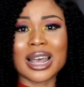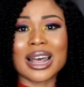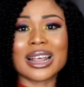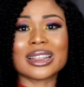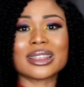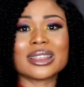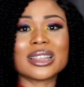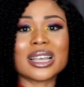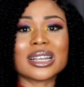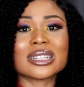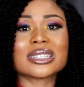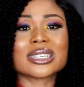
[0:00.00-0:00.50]

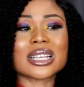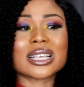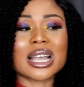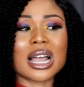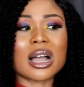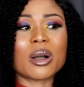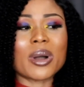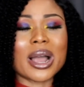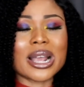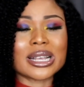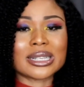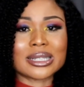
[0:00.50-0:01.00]
That's
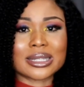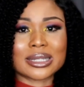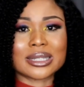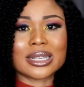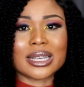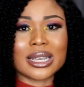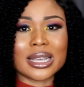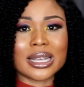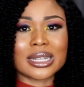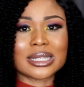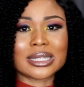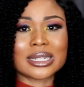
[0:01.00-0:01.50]
how I see
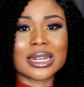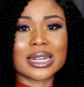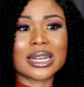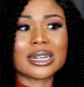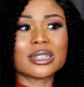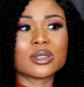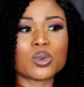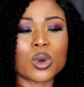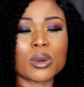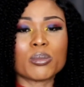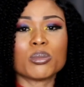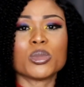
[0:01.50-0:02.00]
it. That is
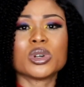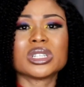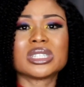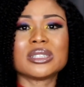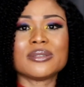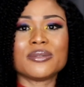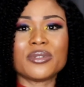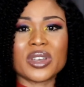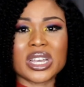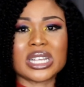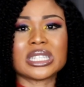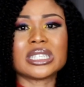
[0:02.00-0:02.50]
what
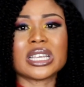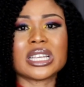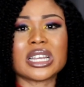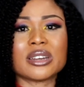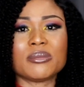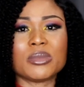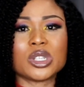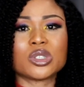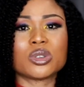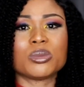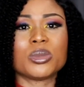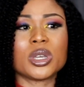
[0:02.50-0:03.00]
motivated
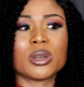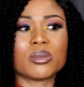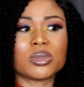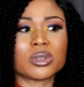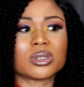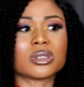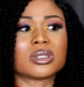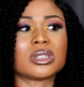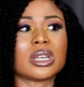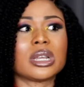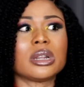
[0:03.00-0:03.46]
me to be able to say,